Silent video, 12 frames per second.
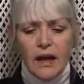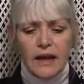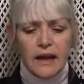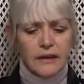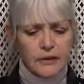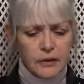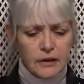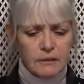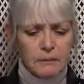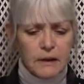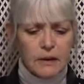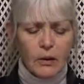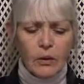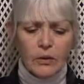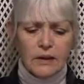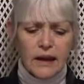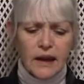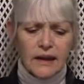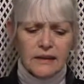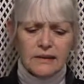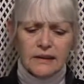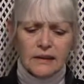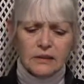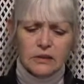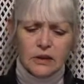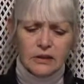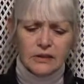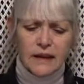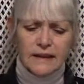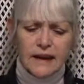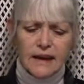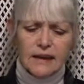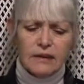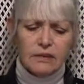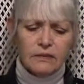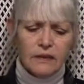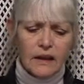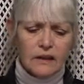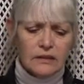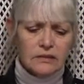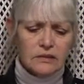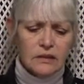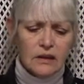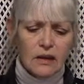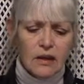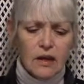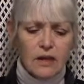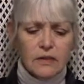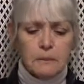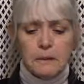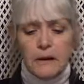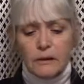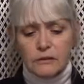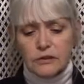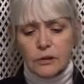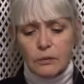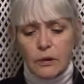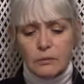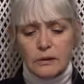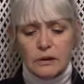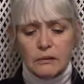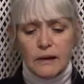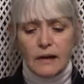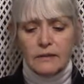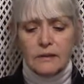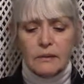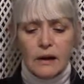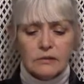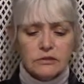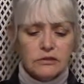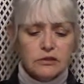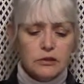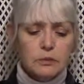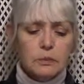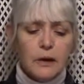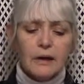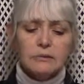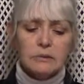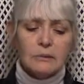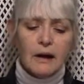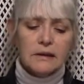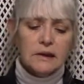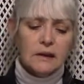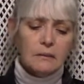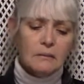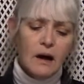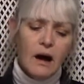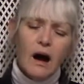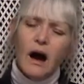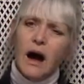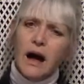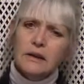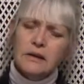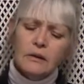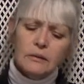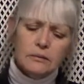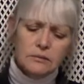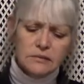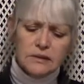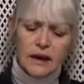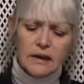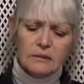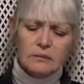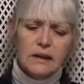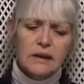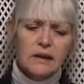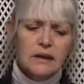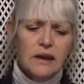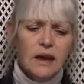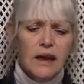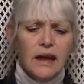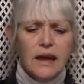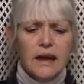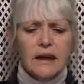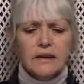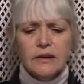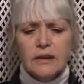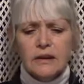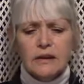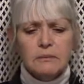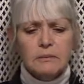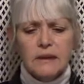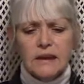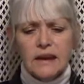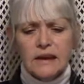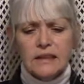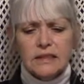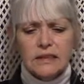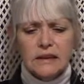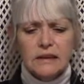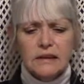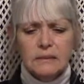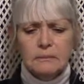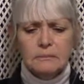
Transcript: It could have been, only it didn't look like any of the fellows. The parents are roaming around the grounds too, Brad reminded him. I know, Dan admitted. It couldn't have been anything.